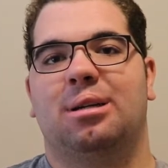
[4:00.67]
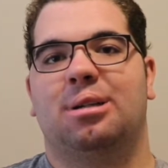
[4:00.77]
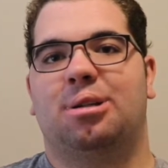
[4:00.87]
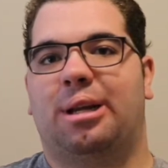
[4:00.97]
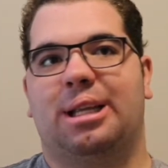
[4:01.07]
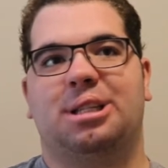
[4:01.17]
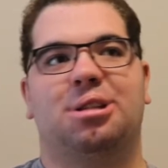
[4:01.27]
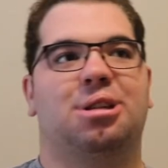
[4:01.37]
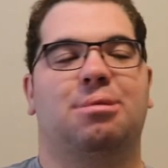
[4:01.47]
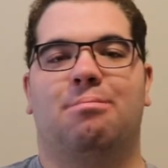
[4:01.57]
So like, this
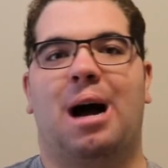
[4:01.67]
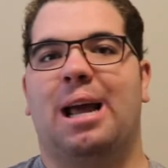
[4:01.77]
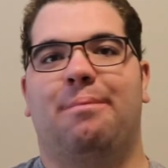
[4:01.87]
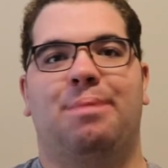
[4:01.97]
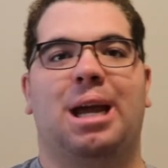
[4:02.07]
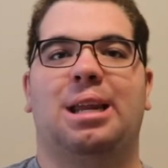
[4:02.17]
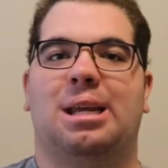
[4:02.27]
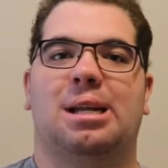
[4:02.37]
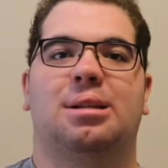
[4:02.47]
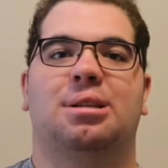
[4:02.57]
is just my
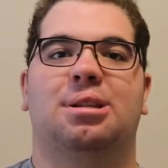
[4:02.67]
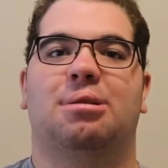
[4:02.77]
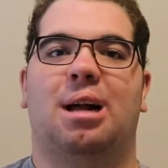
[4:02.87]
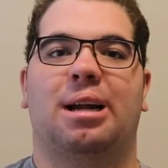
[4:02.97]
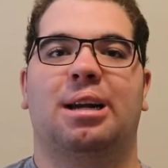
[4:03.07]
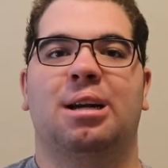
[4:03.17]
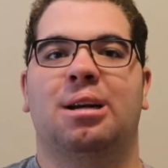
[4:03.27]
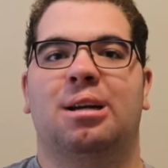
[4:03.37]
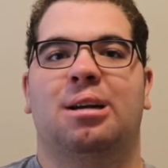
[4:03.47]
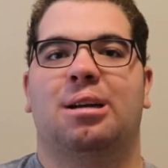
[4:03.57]
opinion. So like,
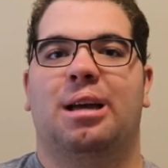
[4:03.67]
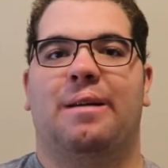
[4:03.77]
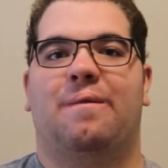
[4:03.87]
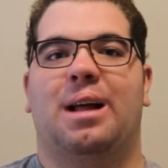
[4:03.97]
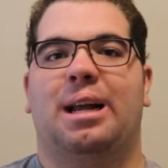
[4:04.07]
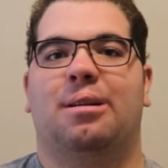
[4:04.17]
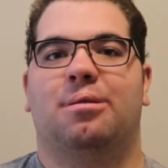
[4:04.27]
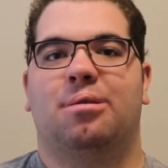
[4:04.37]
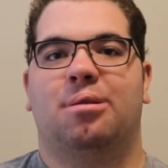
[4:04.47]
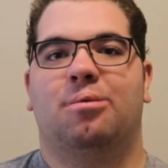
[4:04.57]
if like
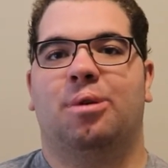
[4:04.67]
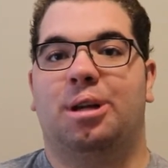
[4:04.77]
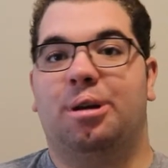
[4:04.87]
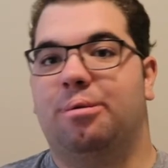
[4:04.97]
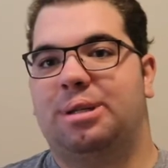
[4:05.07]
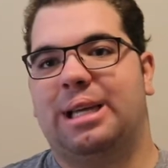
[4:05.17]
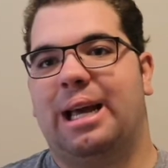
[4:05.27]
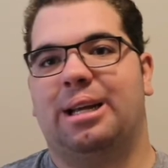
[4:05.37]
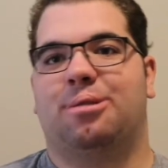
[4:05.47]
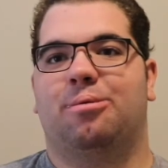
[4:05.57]
what you
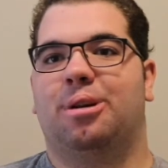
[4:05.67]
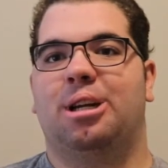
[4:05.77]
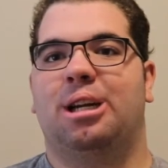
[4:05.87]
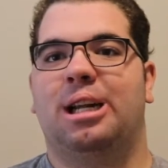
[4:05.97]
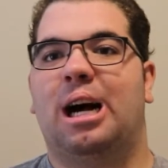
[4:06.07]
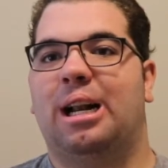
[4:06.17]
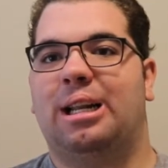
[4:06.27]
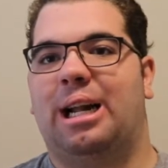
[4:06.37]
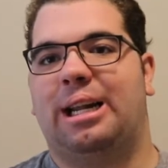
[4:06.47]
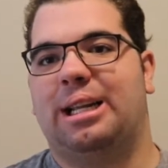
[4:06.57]
say is a really good gun,
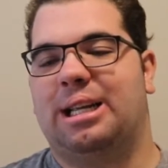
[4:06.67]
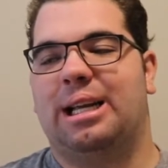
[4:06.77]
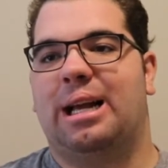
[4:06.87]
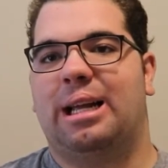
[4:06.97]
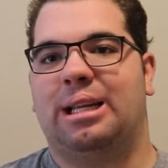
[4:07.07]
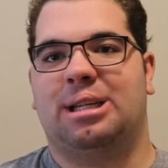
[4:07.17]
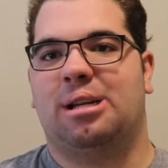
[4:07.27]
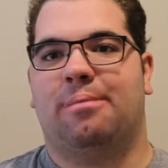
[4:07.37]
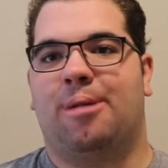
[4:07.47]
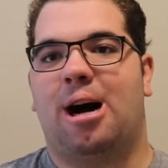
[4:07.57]
like is on
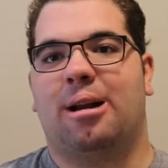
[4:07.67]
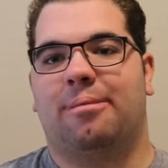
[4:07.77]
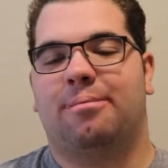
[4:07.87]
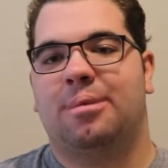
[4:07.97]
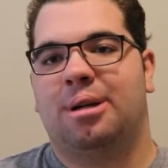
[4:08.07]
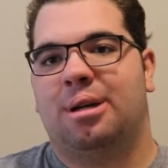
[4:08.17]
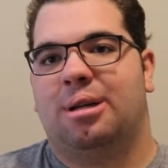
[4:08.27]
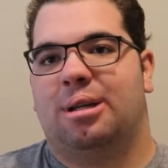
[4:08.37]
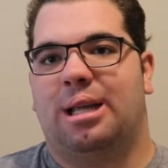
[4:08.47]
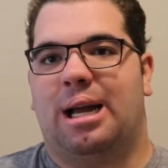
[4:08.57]
the bottom,
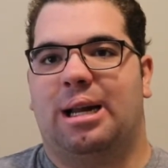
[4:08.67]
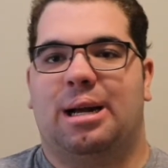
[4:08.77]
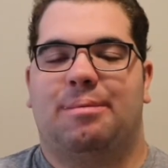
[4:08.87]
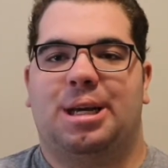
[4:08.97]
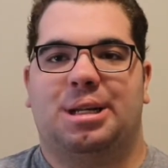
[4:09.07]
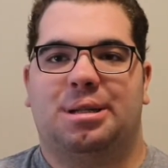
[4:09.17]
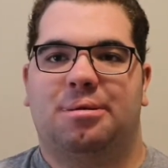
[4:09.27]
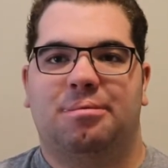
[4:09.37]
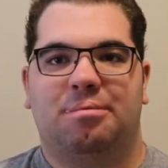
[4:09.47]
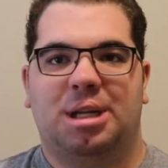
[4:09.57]
then I mean,
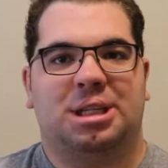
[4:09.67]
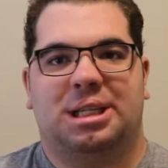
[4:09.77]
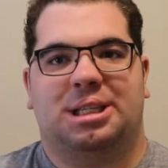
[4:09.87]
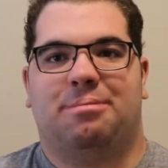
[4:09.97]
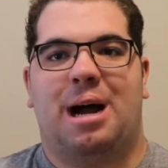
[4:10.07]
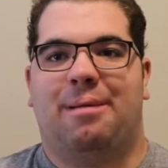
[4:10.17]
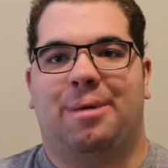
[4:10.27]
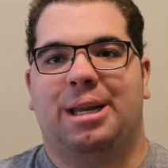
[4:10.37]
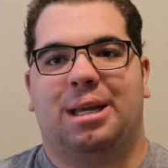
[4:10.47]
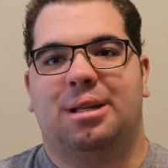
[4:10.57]
this is my
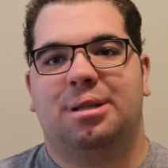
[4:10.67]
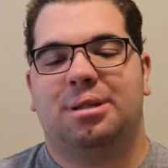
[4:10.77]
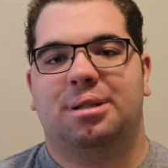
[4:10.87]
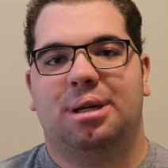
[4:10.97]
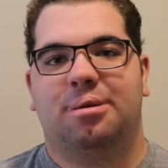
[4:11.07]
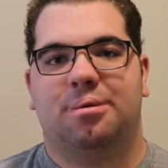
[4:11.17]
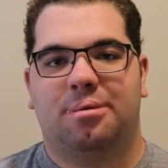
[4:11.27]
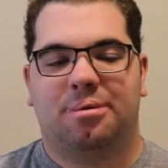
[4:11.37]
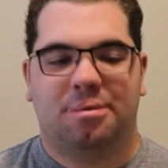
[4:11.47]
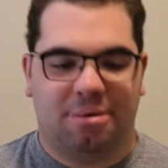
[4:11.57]
opinion. So
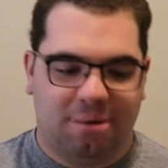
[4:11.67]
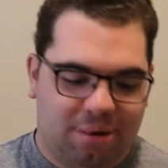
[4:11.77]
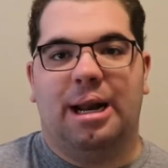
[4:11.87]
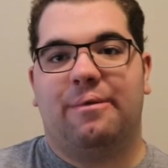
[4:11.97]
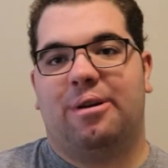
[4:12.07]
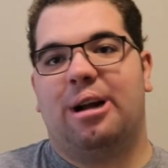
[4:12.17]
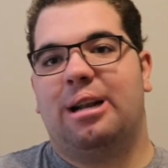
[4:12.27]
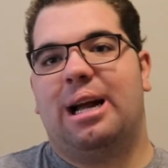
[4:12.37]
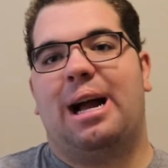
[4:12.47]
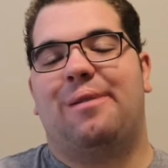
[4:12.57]
another gun
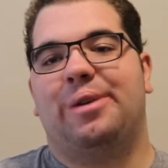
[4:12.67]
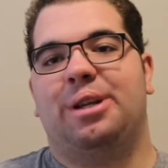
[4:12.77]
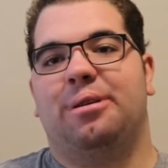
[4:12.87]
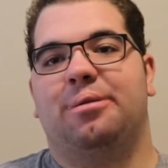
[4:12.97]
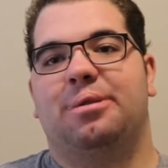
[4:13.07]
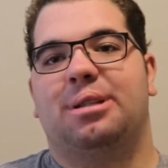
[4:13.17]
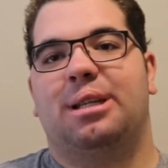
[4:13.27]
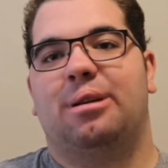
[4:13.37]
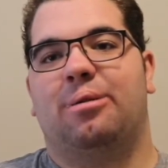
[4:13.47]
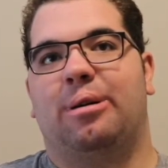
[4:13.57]
that I haven't
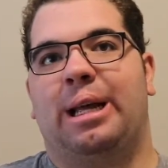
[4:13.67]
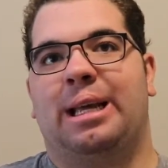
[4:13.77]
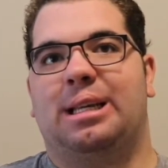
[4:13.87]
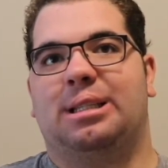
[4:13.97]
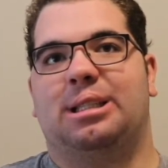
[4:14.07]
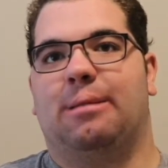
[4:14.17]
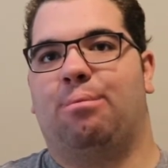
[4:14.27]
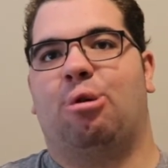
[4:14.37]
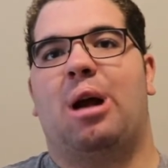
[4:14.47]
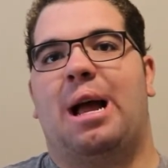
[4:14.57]
used is the
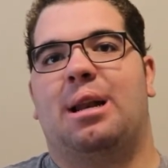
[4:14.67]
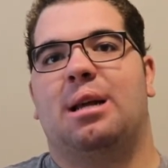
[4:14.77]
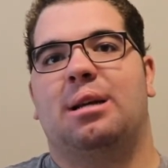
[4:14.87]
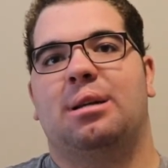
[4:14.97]
Bren,